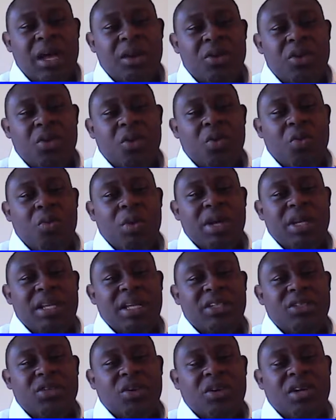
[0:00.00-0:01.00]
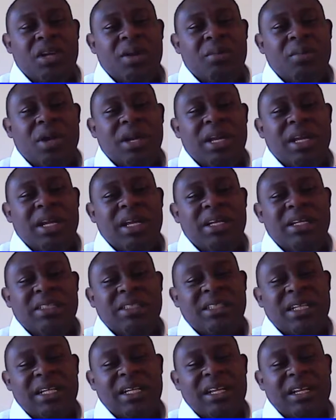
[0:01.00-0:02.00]
know what they're talking about and
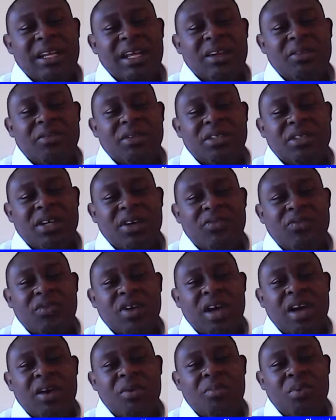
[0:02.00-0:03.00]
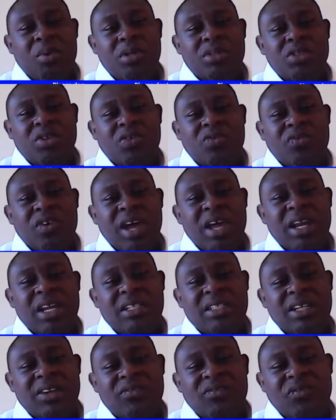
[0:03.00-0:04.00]
understand the language of personal
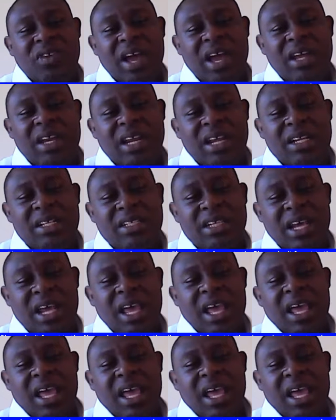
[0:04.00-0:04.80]
finance and finance.